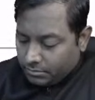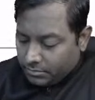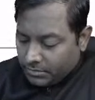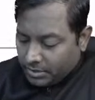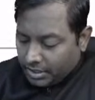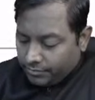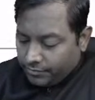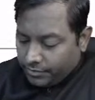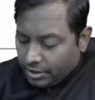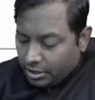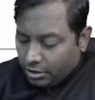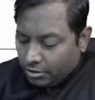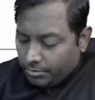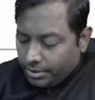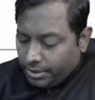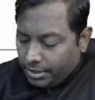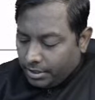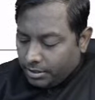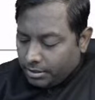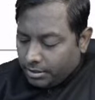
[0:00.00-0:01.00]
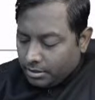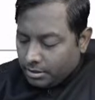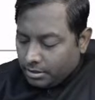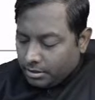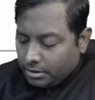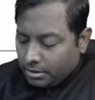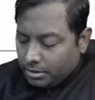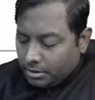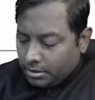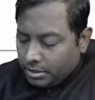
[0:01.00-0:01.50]
If there will be
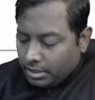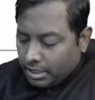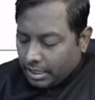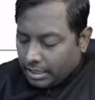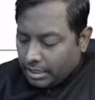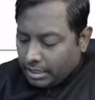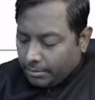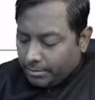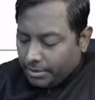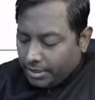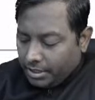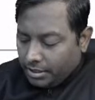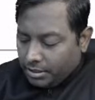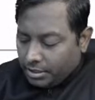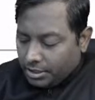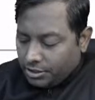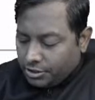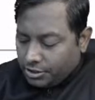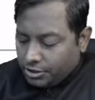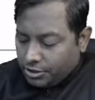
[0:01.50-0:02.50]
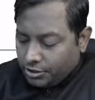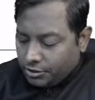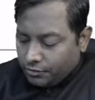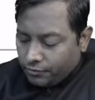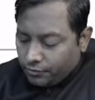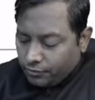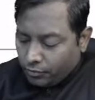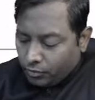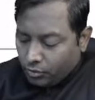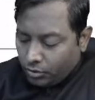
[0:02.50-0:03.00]
tyramine rich
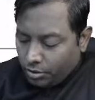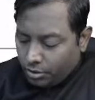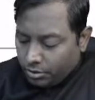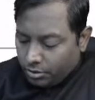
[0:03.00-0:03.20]
food